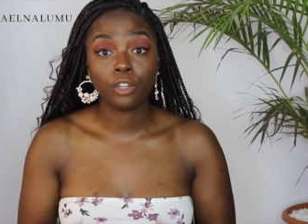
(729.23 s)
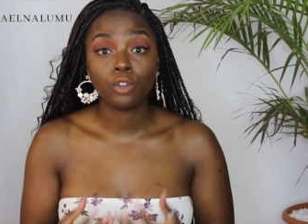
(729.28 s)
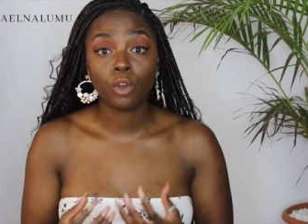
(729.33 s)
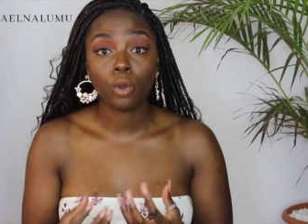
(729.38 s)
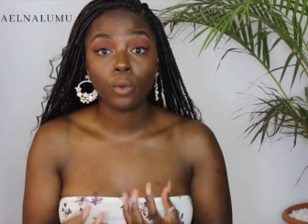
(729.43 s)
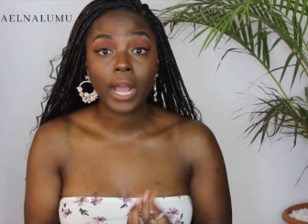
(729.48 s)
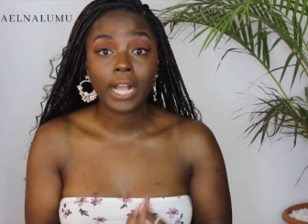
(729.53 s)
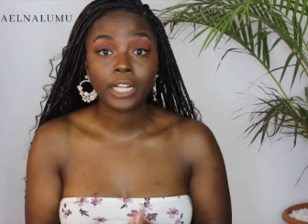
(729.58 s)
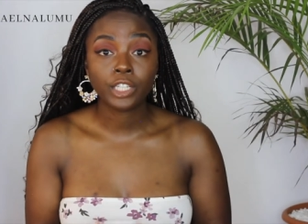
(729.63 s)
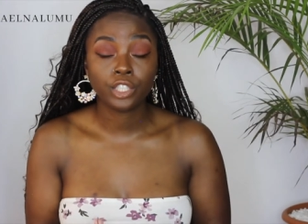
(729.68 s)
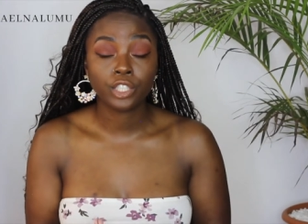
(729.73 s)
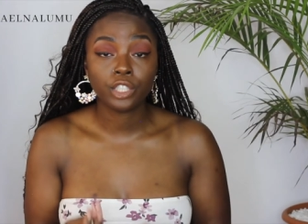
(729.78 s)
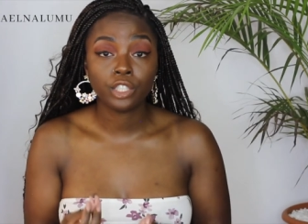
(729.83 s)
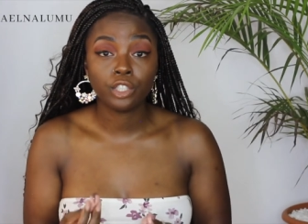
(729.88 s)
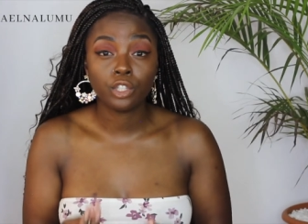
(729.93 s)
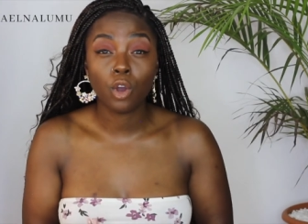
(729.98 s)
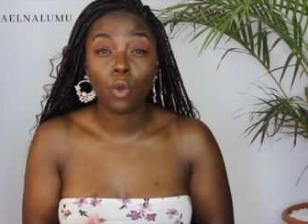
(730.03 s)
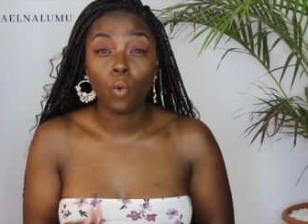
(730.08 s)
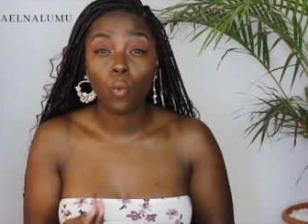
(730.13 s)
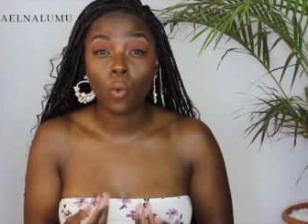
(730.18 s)
You don't
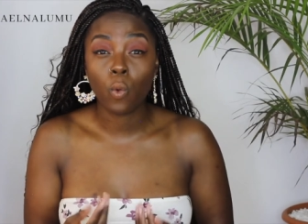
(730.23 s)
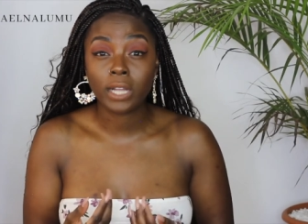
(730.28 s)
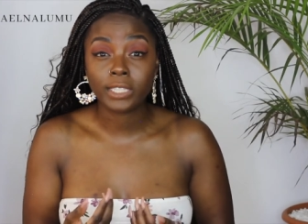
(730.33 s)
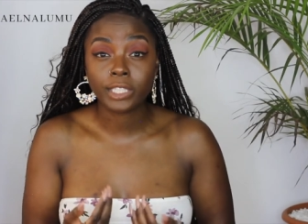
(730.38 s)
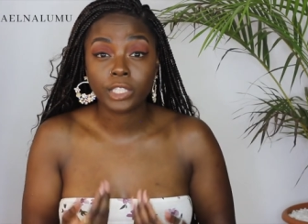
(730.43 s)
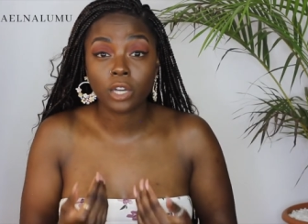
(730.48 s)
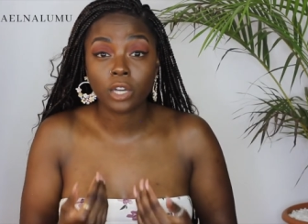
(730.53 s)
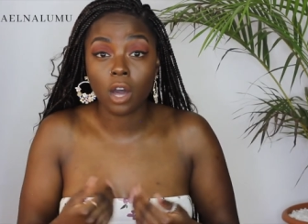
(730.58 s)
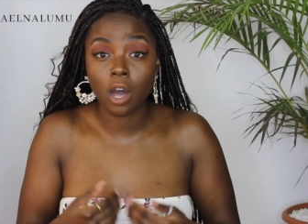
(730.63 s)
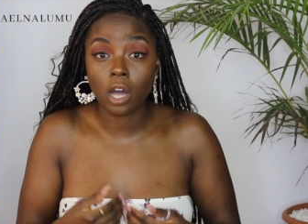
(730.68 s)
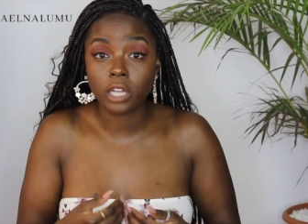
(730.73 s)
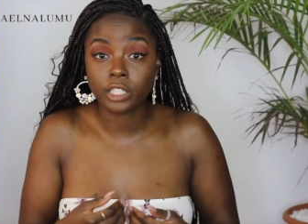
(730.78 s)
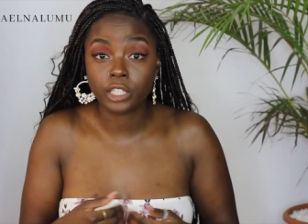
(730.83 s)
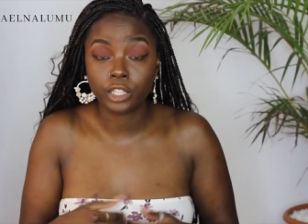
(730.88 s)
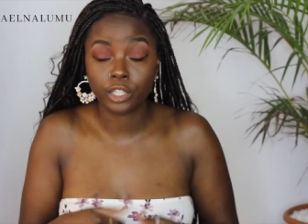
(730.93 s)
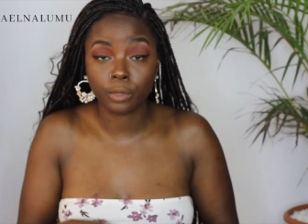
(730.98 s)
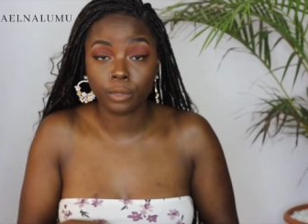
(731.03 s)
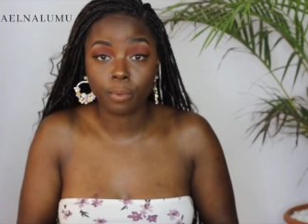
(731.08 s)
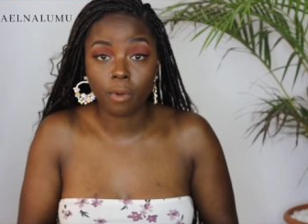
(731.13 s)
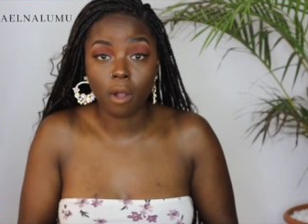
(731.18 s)
actually know what's
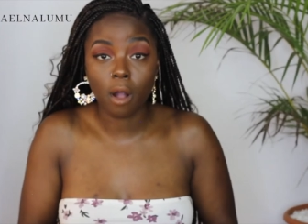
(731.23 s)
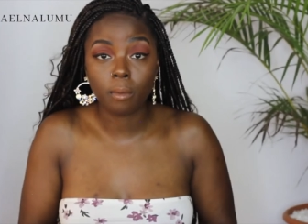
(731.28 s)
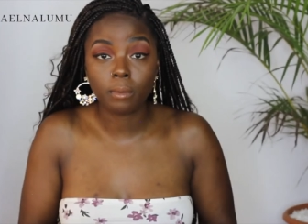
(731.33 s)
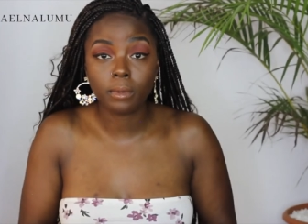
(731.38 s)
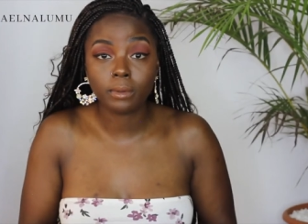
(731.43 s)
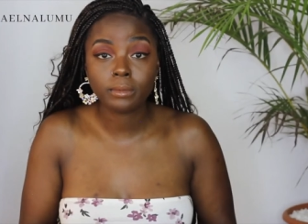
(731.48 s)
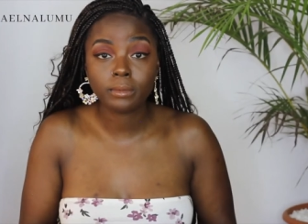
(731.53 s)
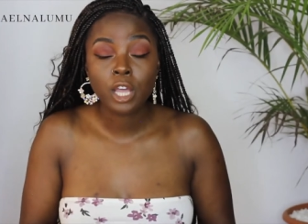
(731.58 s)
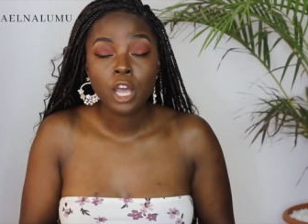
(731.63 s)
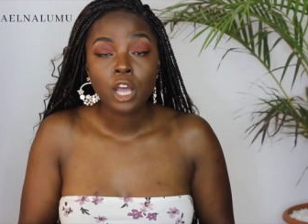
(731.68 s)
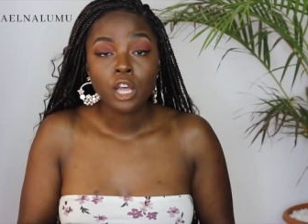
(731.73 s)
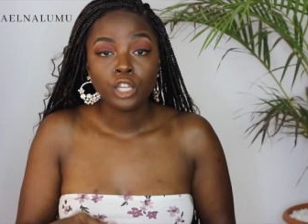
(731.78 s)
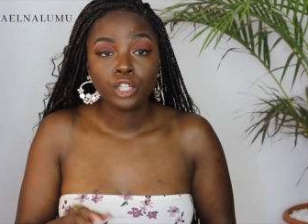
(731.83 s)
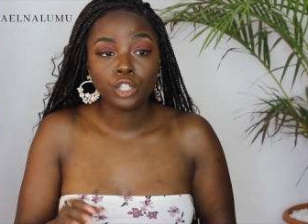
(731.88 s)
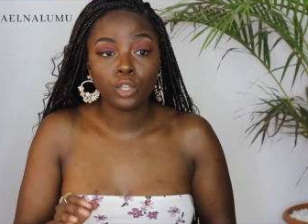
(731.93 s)
causing your problem.